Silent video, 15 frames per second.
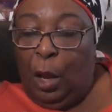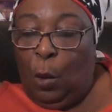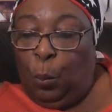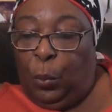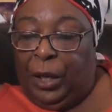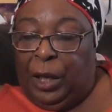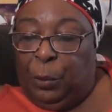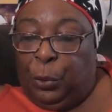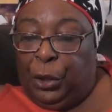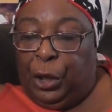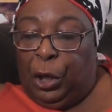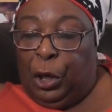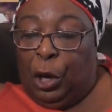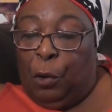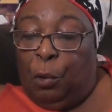We would
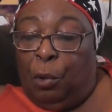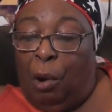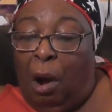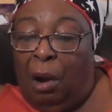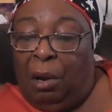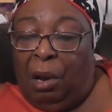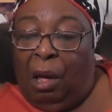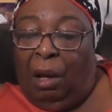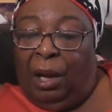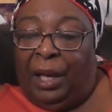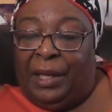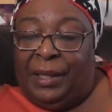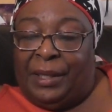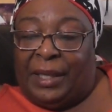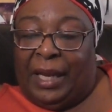lower our
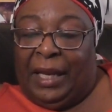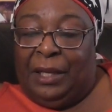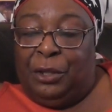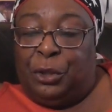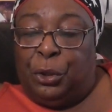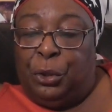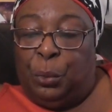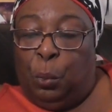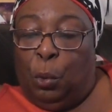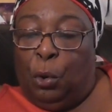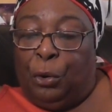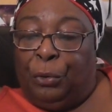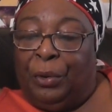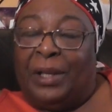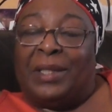lines into the
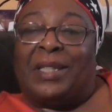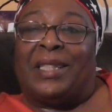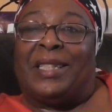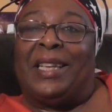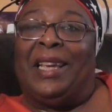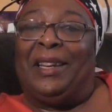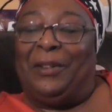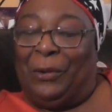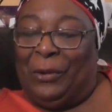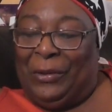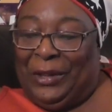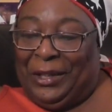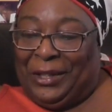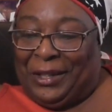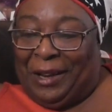water and sit on
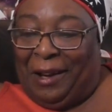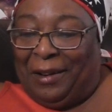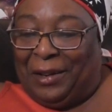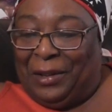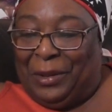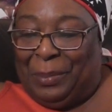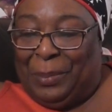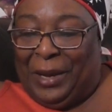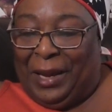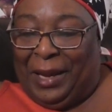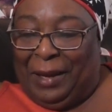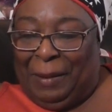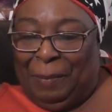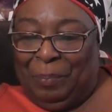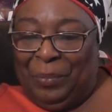the dock of the
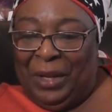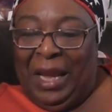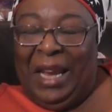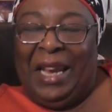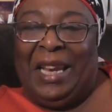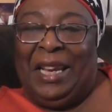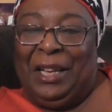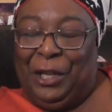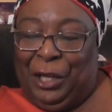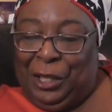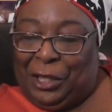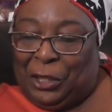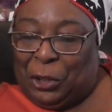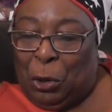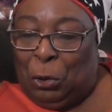bay eating
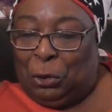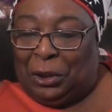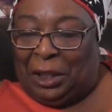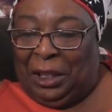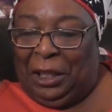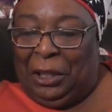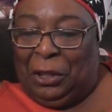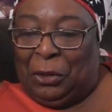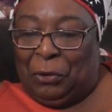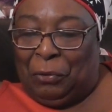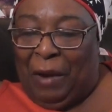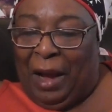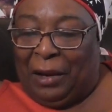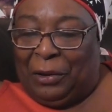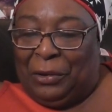saltine
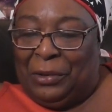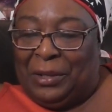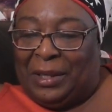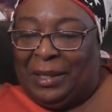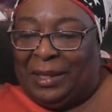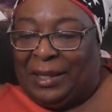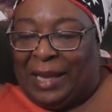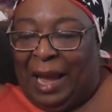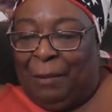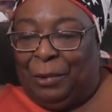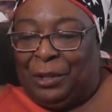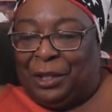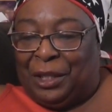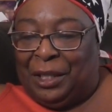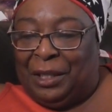crackers and
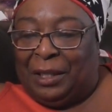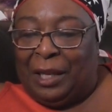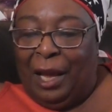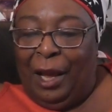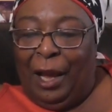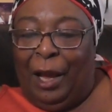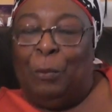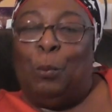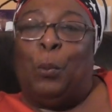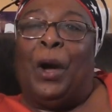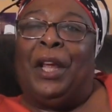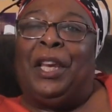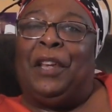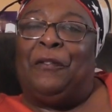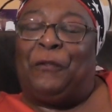sandwiches and
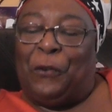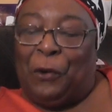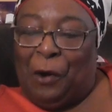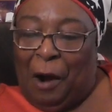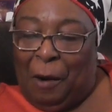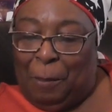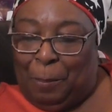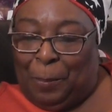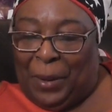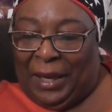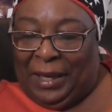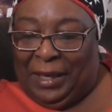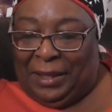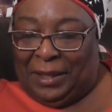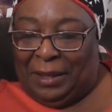waiting for our
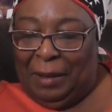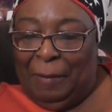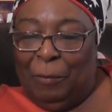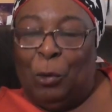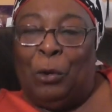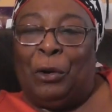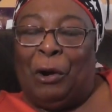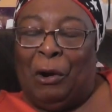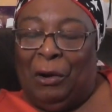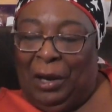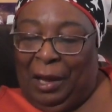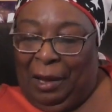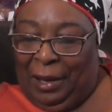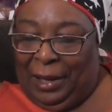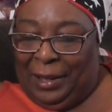bite on our
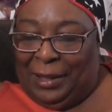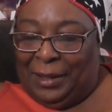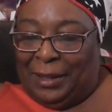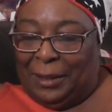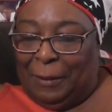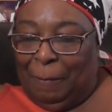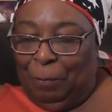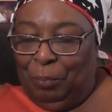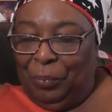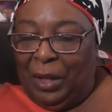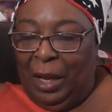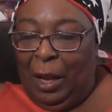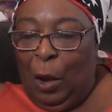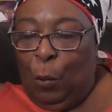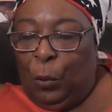lines.
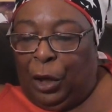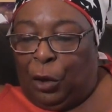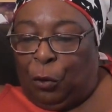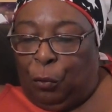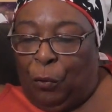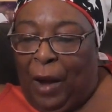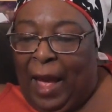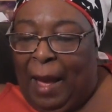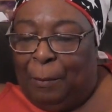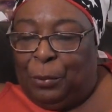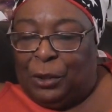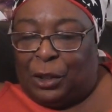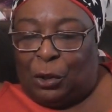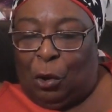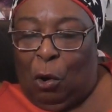When crab
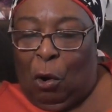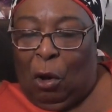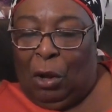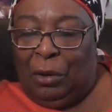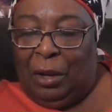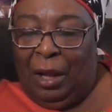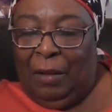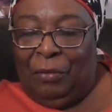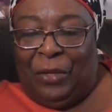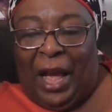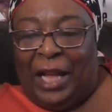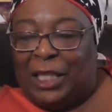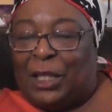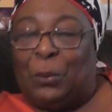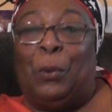was caught,
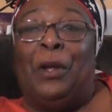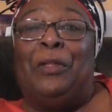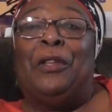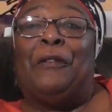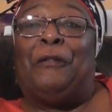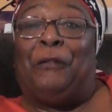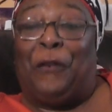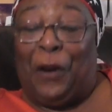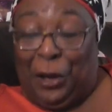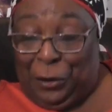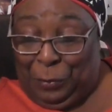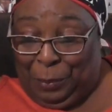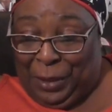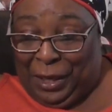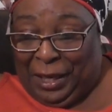that's when the
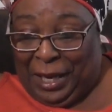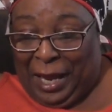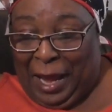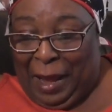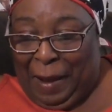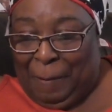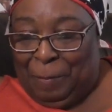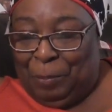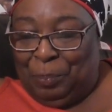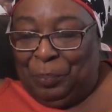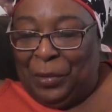fun began.